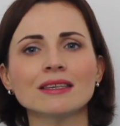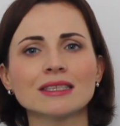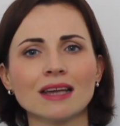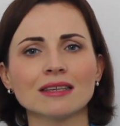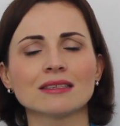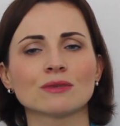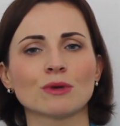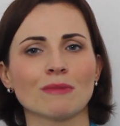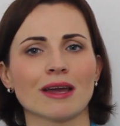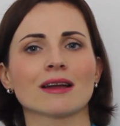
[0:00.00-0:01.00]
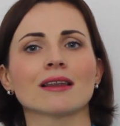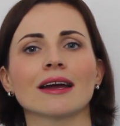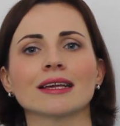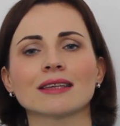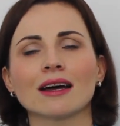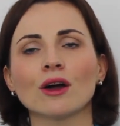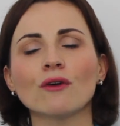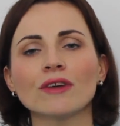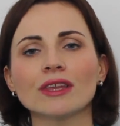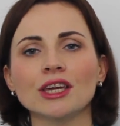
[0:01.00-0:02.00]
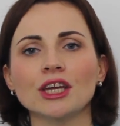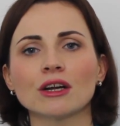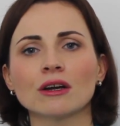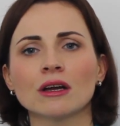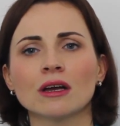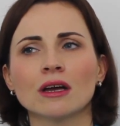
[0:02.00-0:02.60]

discuss this with my clients, I often hear,